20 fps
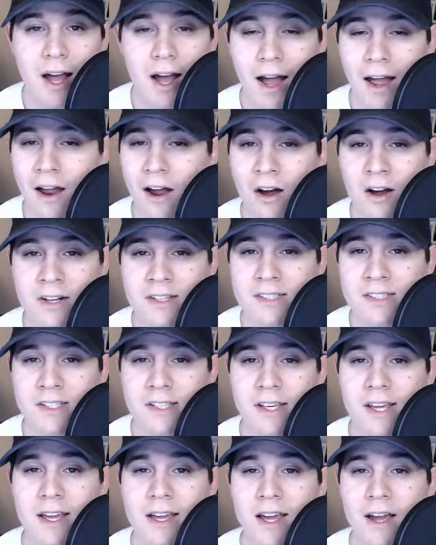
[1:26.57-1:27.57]
I
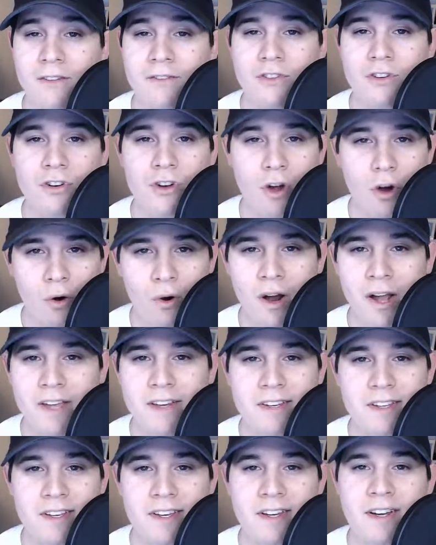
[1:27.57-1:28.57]
honestly have no
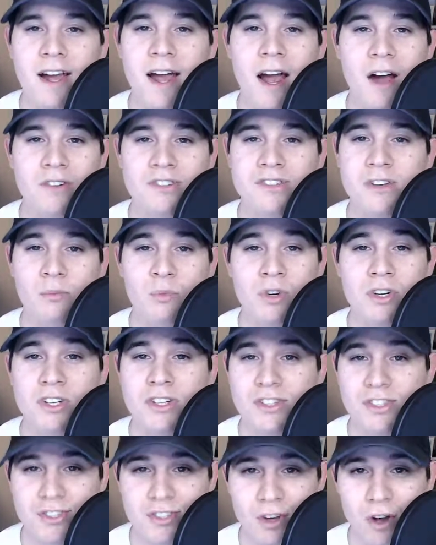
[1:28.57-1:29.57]
idea how someone
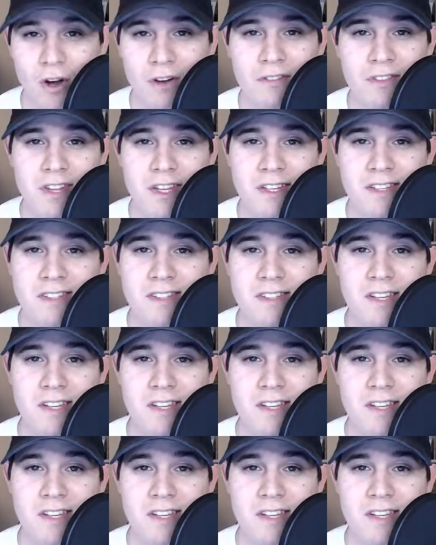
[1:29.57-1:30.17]
could solve this